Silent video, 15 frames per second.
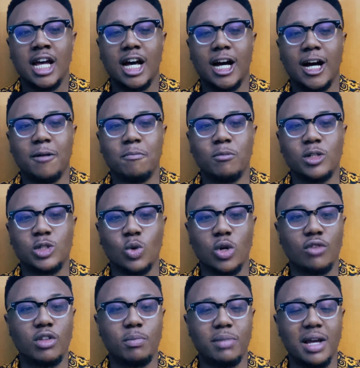It's
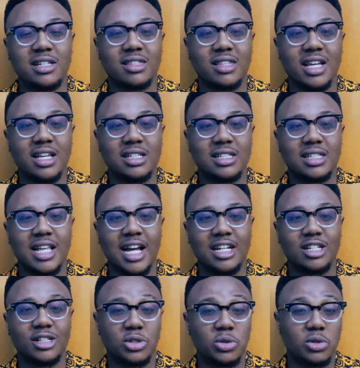one of the best things
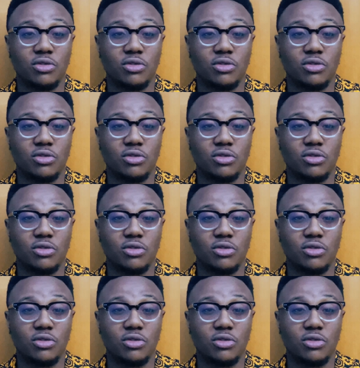that